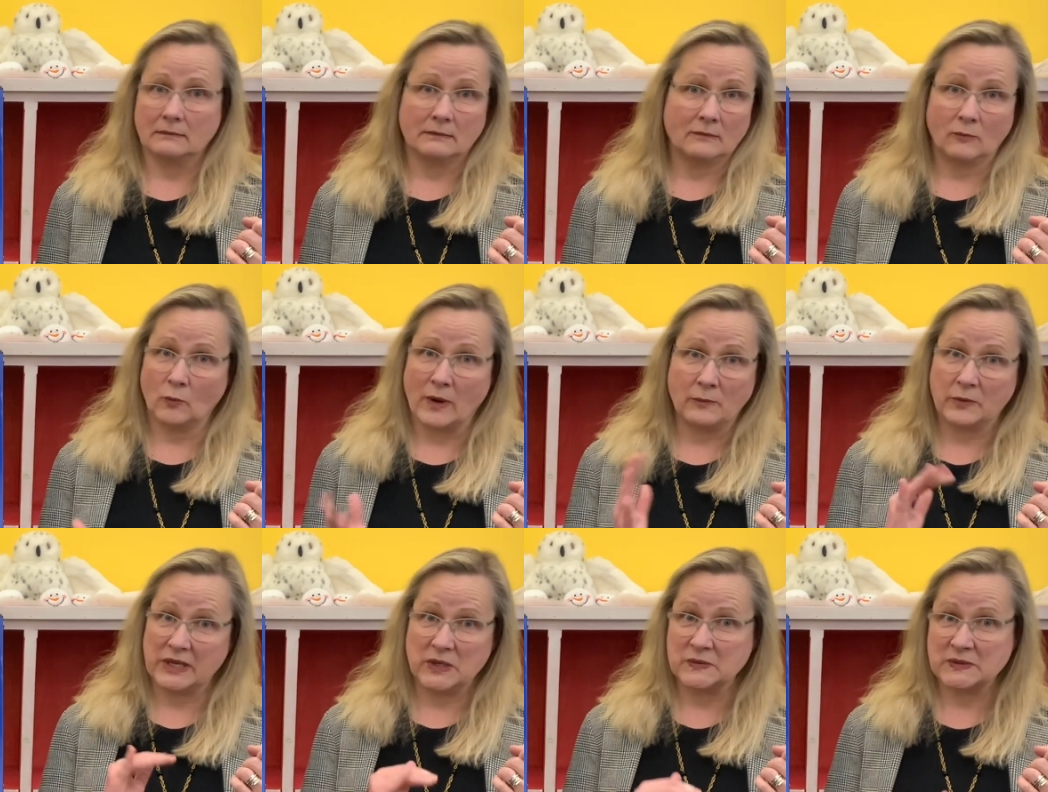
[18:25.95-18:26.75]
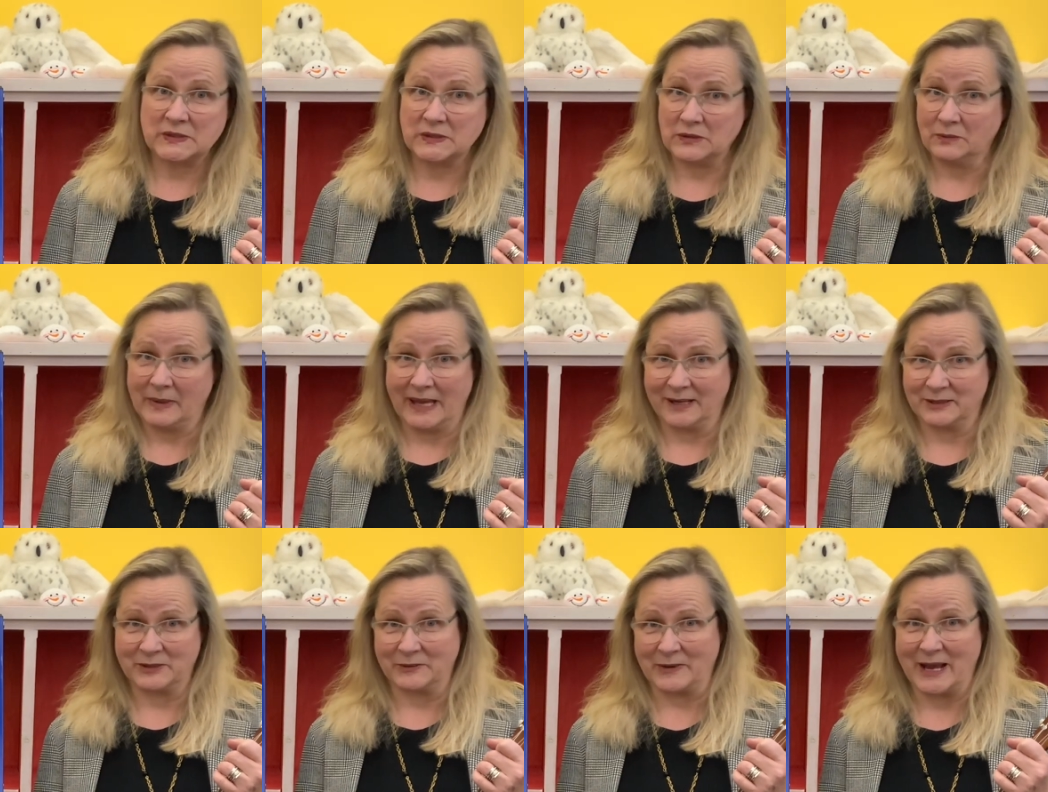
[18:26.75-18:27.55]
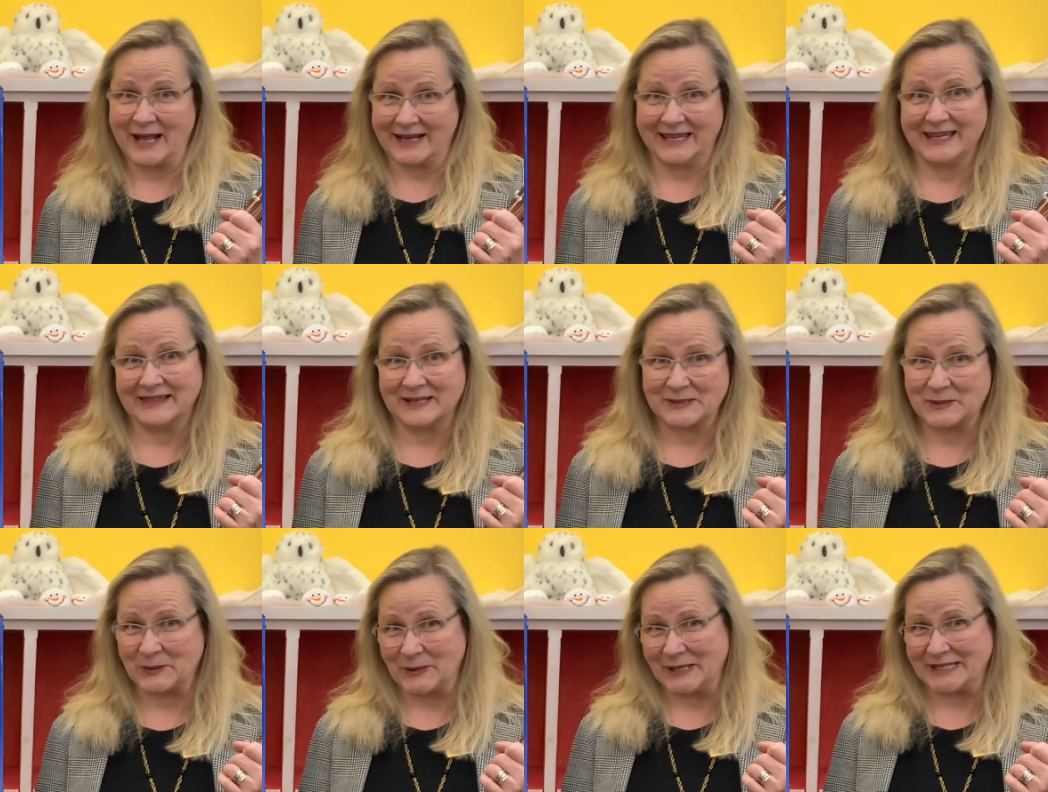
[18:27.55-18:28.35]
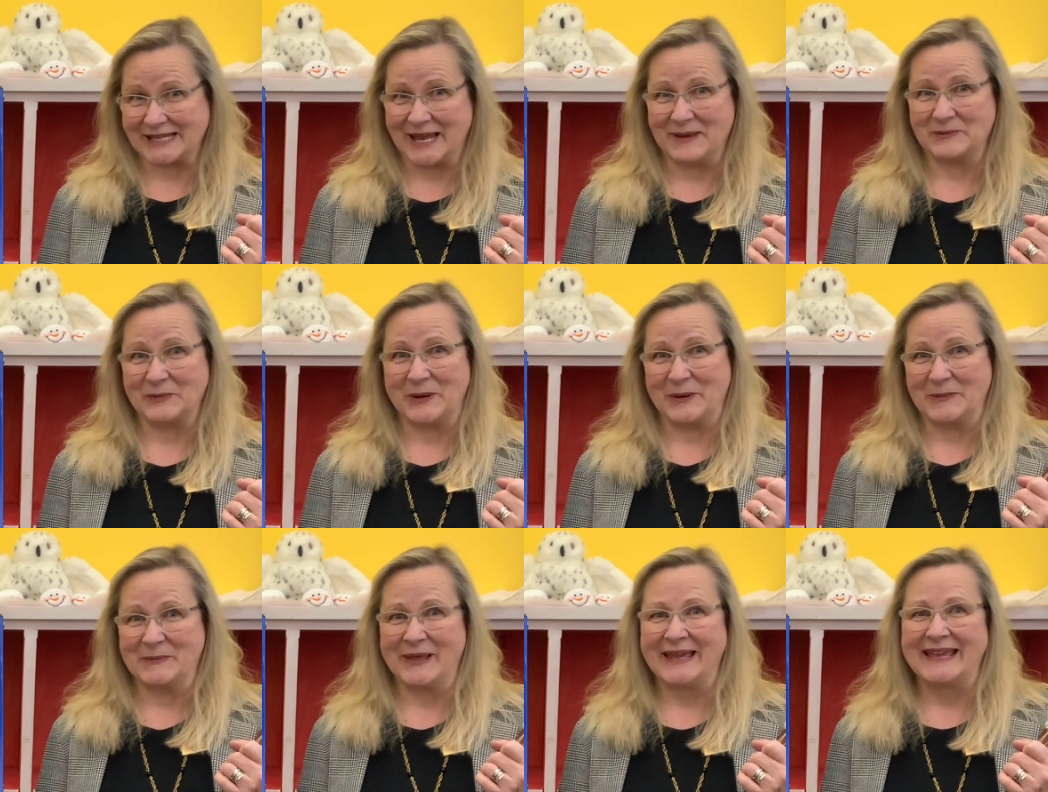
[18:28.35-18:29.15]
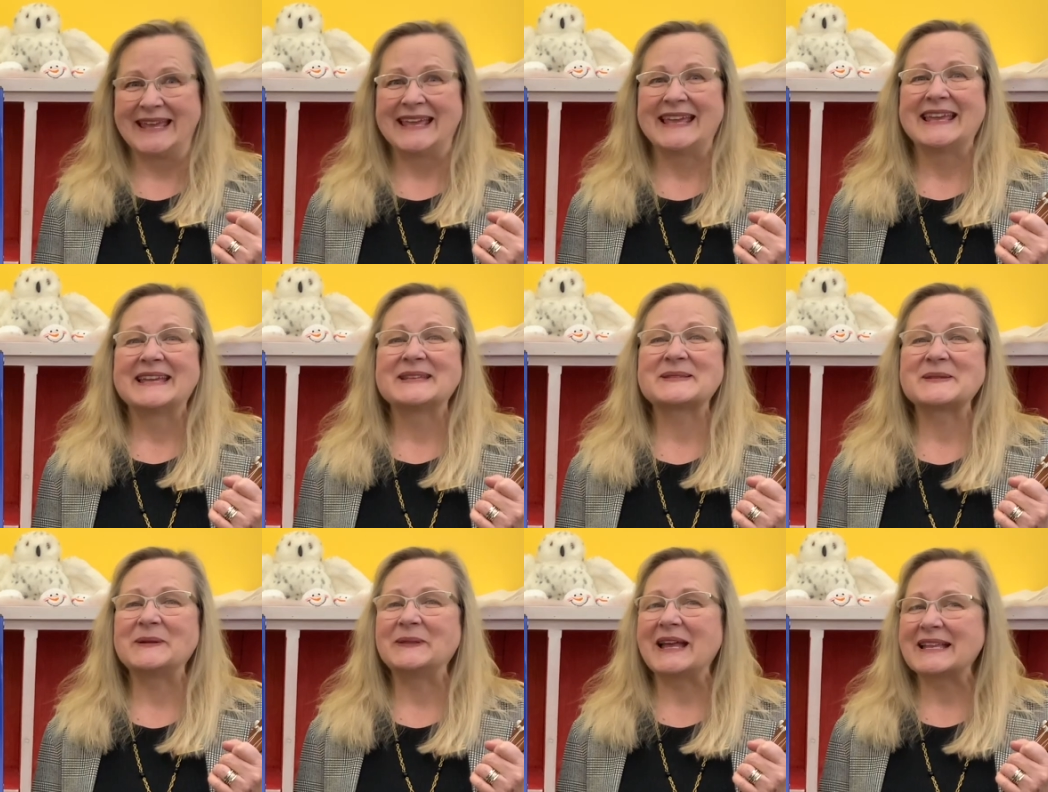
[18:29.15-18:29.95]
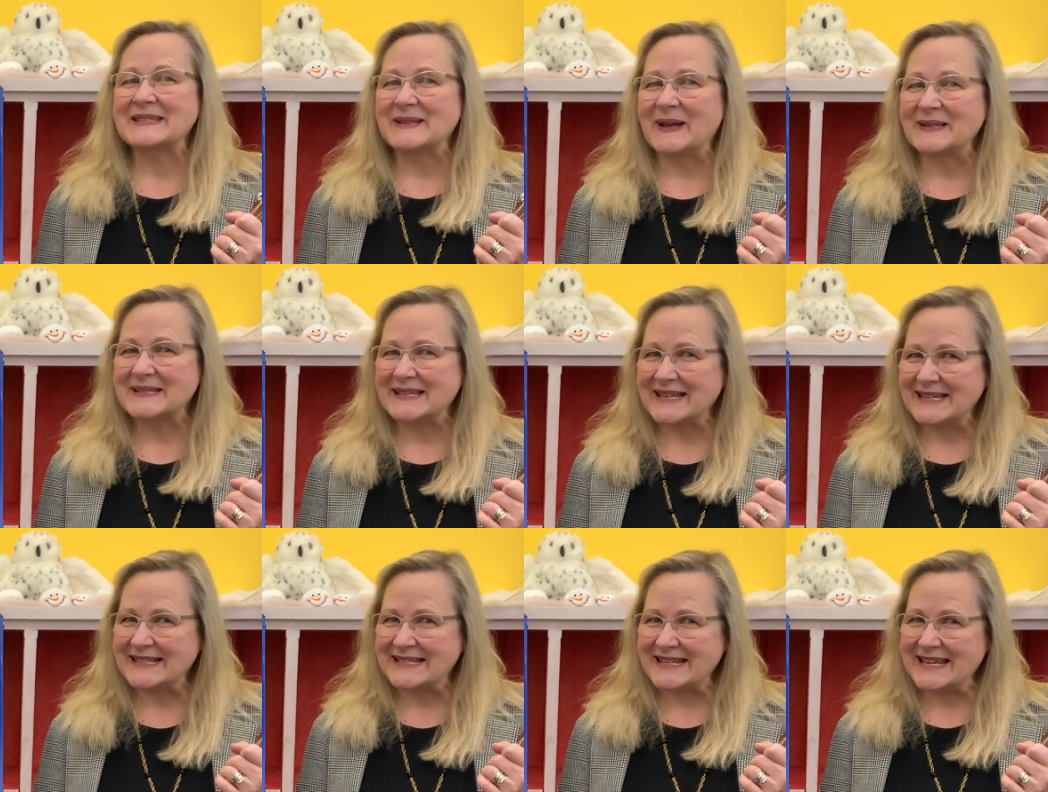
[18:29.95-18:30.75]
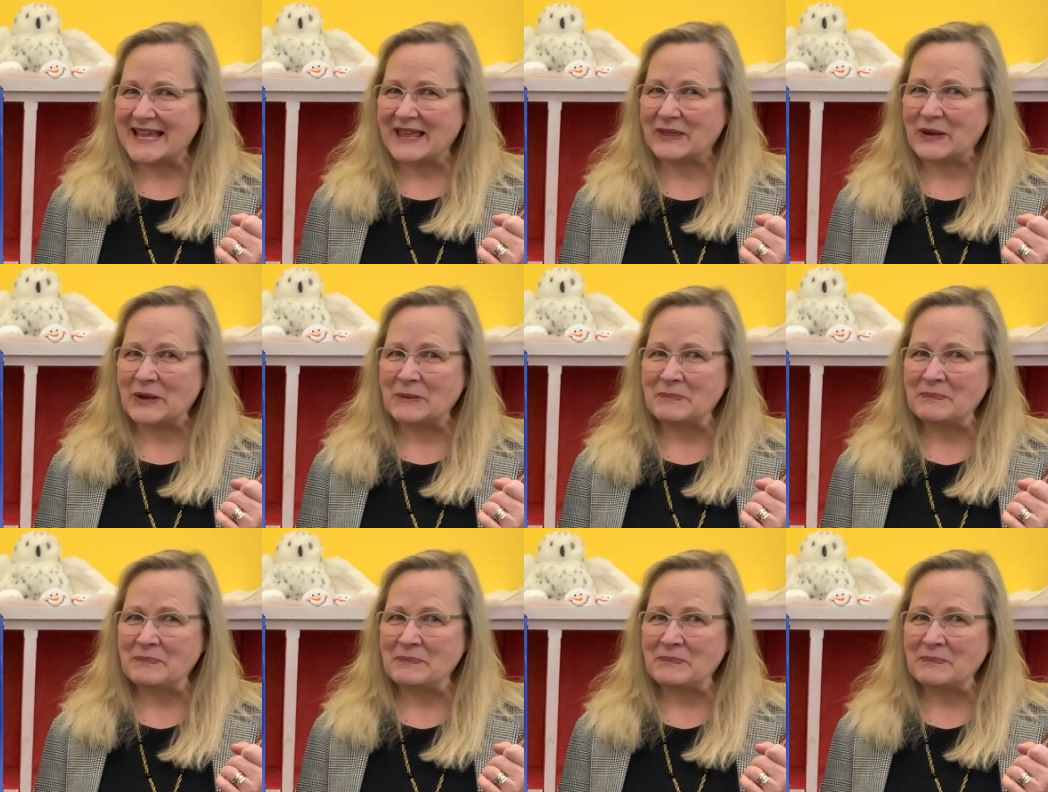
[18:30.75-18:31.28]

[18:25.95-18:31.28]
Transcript: when we used to do Bhakti Rock in the storytime room. So let's all sing it together,